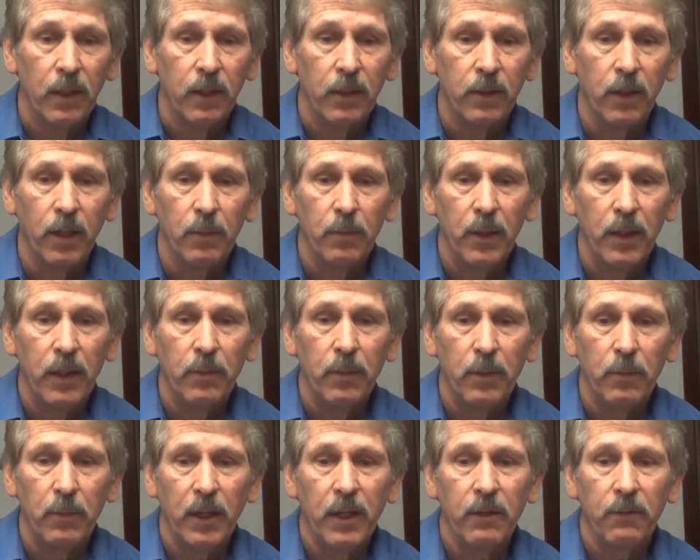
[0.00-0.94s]
There may be
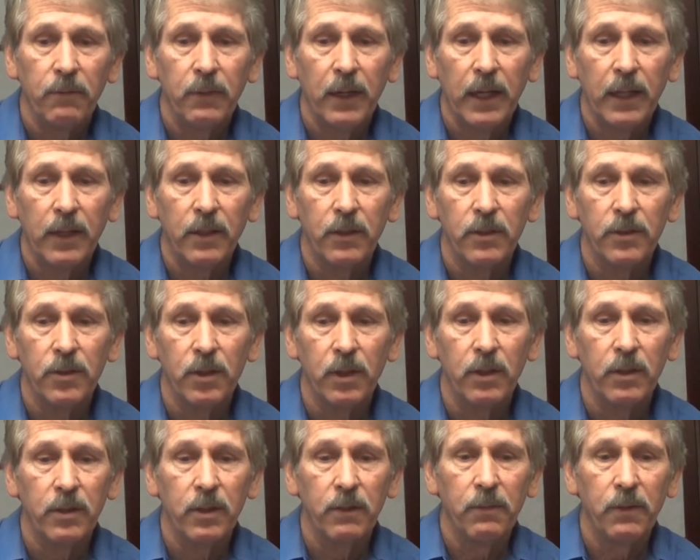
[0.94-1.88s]
many factors that are
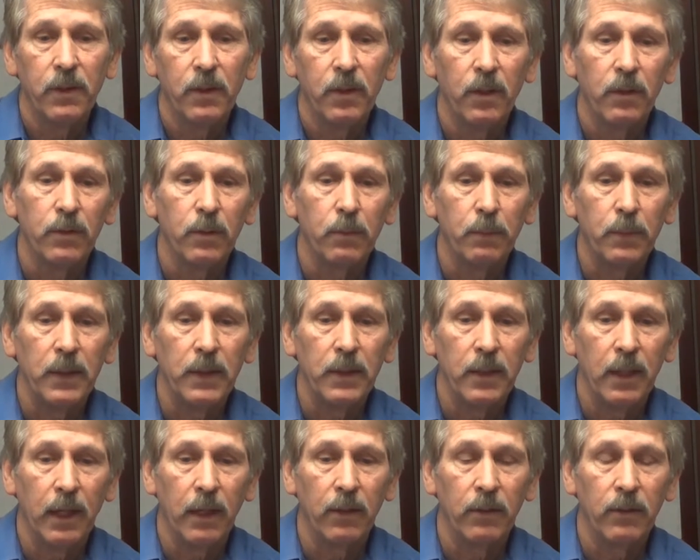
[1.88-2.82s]
difficult to pin
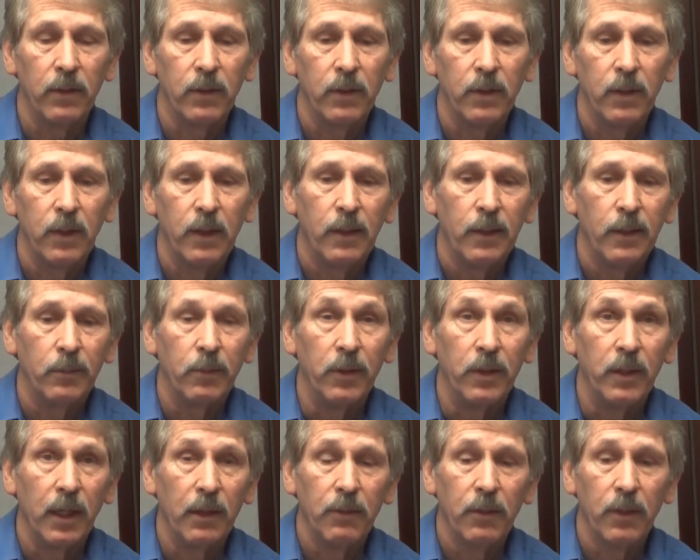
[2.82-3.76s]
down, but
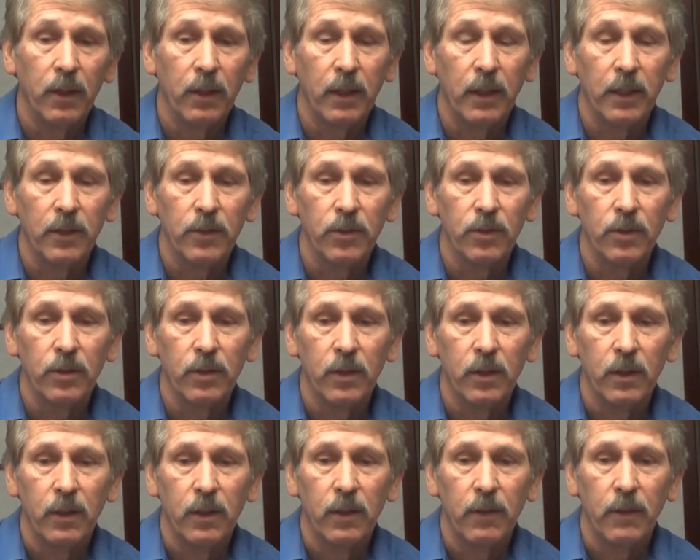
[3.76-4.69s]
nevertheless
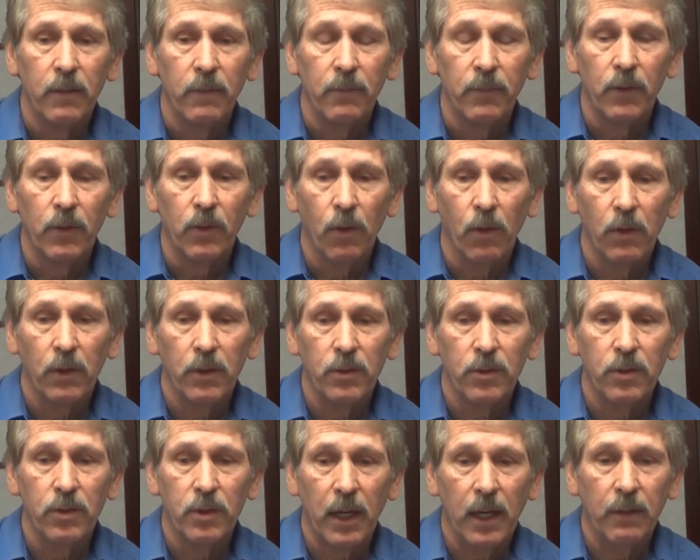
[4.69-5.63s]
cause
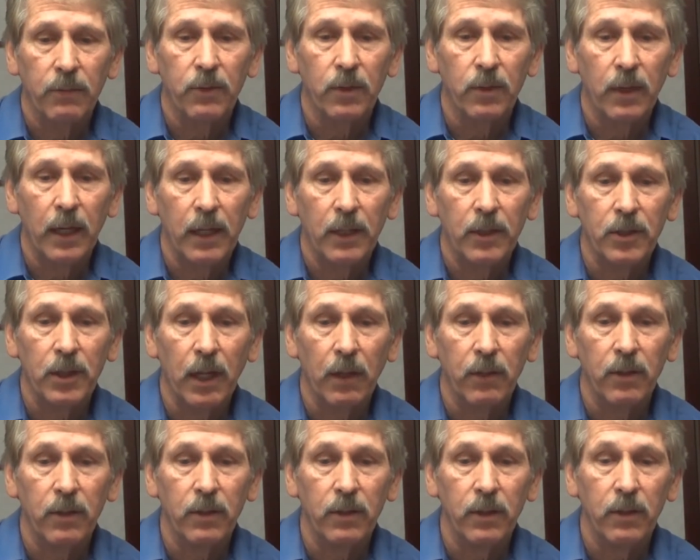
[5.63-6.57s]
staff to lash
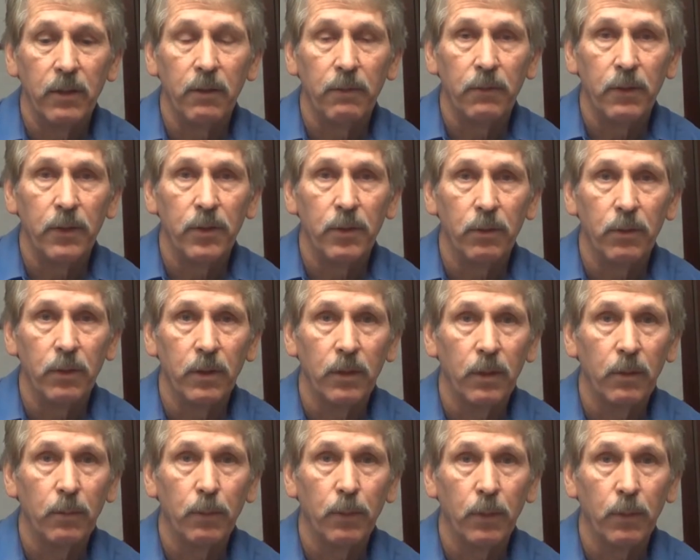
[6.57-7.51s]
out at an individual
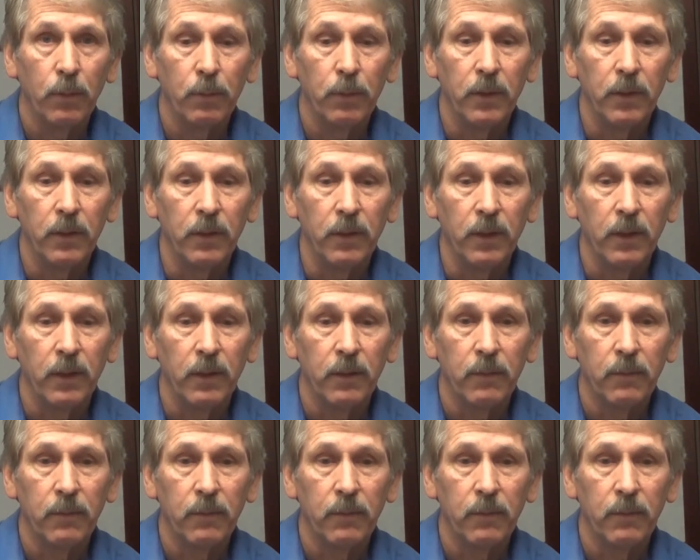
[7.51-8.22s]
inappropriately.